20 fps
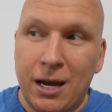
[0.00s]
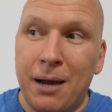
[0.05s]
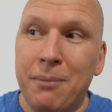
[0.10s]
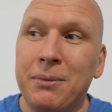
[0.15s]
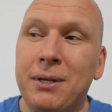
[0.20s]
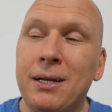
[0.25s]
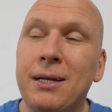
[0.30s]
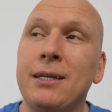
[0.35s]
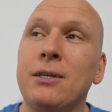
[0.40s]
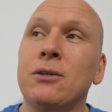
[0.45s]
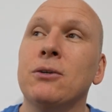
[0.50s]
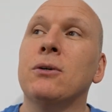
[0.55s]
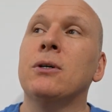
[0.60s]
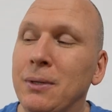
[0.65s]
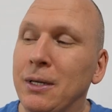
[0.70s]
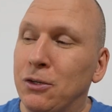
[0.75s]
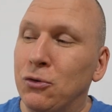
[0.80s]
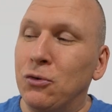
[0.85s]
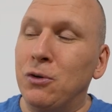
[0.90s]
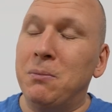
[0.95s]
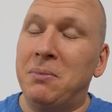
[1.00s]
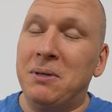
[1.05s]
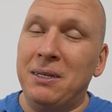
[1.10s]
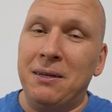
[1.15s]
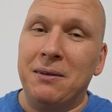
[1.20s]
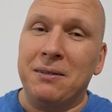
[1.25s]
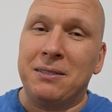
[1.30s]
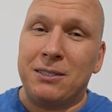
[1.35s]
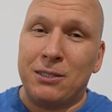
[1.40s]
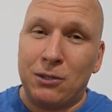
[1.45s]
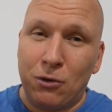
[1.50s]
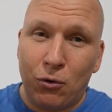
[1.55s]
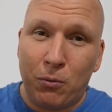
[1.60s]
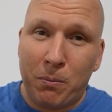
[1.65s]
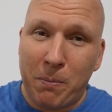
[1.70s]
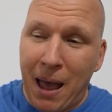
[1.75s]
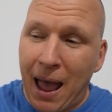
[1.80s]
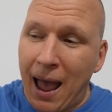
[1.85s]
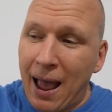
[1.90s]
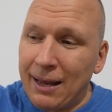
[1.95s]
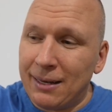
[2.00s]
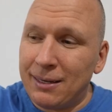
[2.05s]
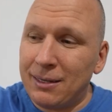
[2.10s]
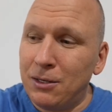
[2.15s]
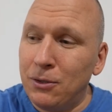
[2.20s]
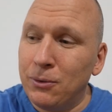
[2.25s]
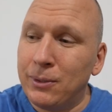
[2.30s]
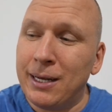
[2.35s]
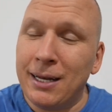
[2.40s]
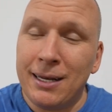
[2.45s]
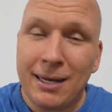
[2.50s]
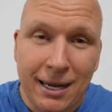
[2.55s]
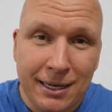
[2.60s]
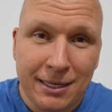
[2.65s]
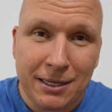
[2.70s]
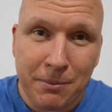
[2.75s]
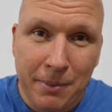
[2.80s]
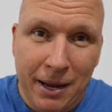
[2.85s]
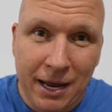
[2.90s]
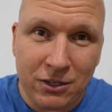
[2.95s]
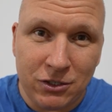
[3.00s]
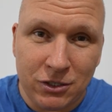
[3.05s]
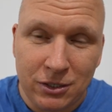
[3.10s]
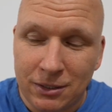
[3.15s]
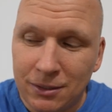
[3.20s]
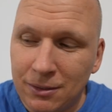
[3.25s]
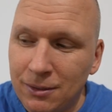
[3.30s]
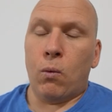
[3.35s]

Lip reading: I'm telling you, it will be so bad you cannot imagine.